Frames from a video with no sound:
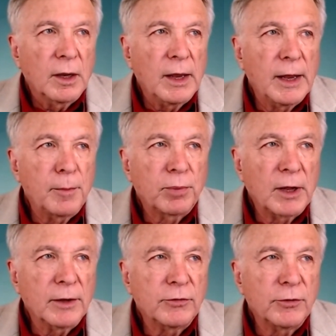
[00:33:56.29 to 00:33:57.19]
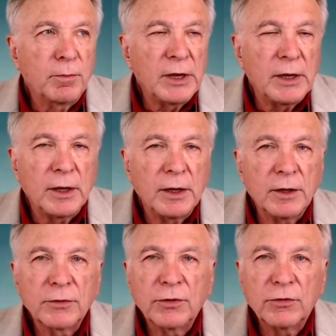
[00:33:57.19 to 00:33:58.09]
A plus B
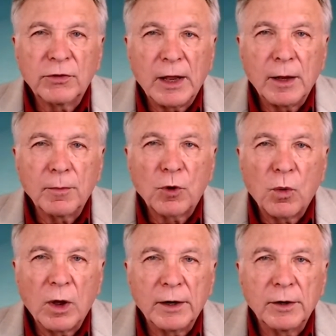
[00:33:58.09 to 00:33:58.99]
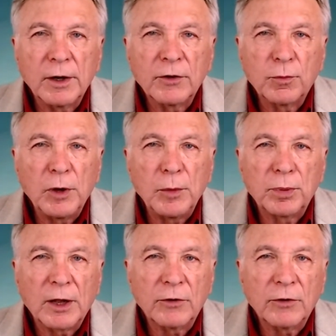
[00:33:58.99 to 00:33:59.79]
is the same quantity as B plus